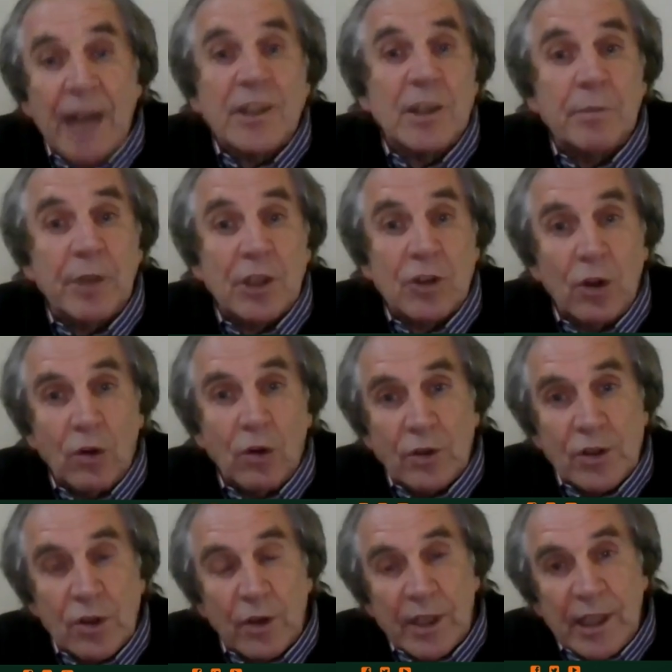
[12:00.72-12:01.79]
had to be
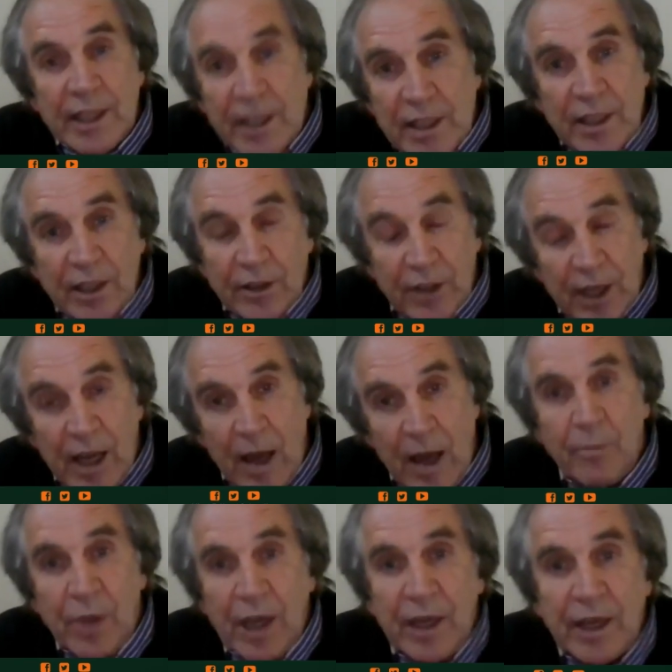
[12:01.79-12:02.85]
told. So at least the
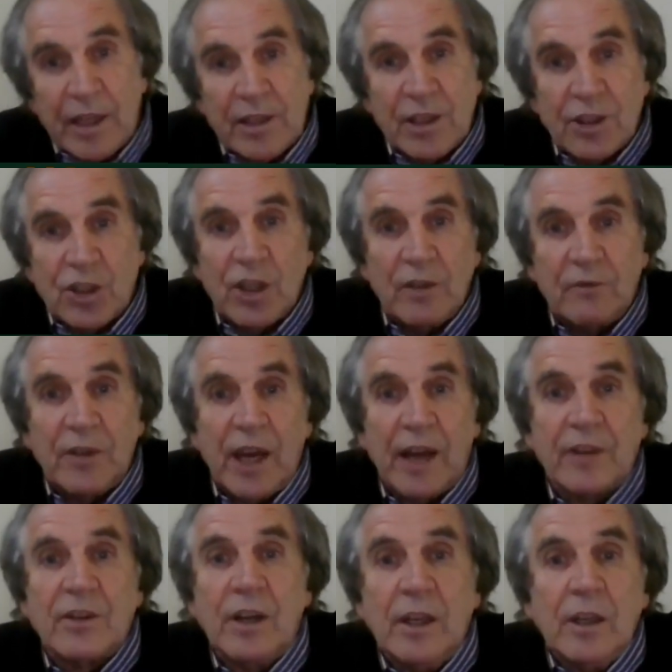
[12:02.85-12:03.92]
campaign has achieved
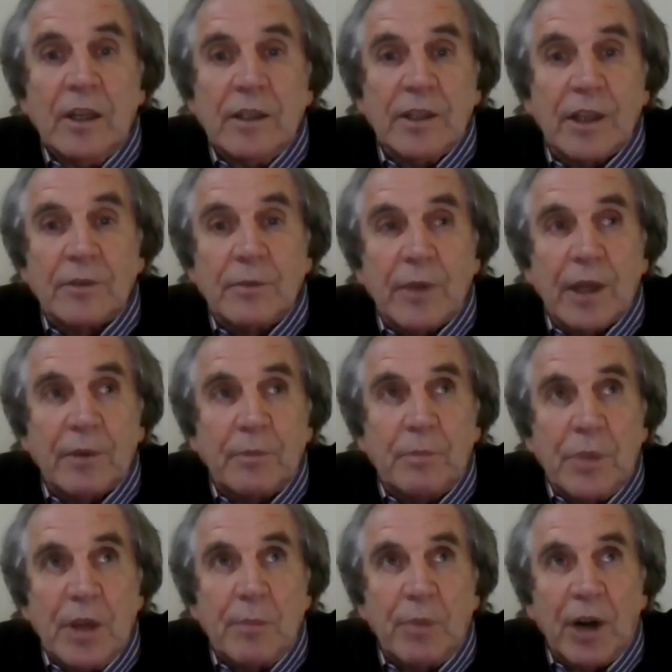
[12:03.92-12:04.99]
that
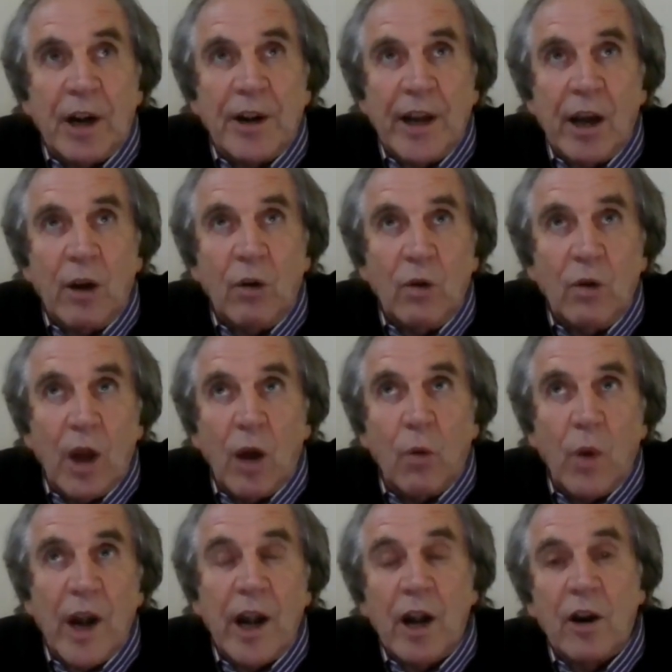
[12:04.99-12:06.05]
people are now
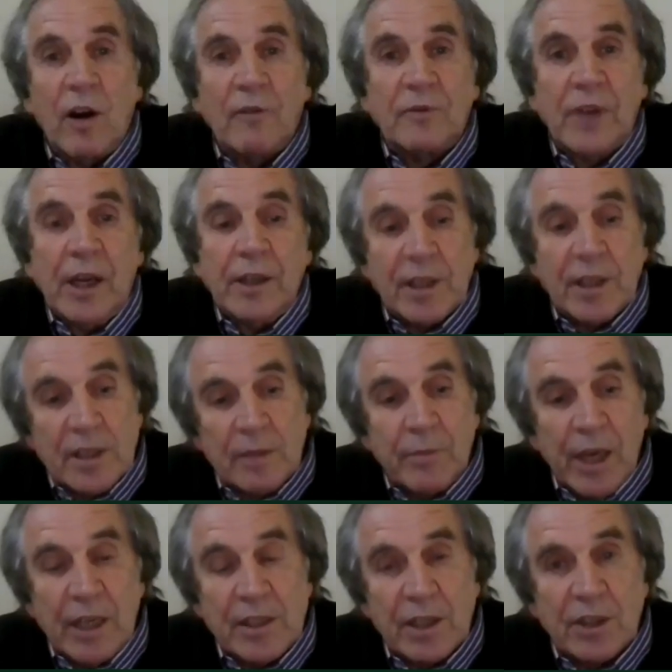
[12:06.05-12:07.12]
aware of this
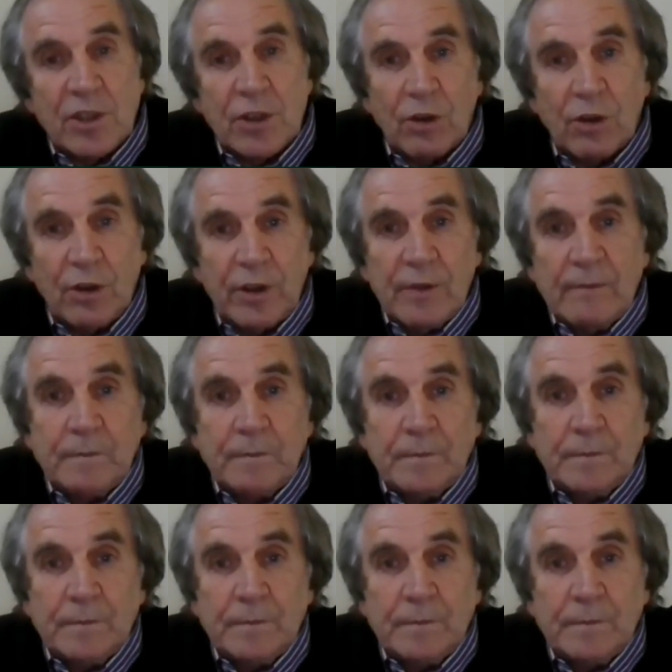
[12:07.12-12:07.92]
amazing story.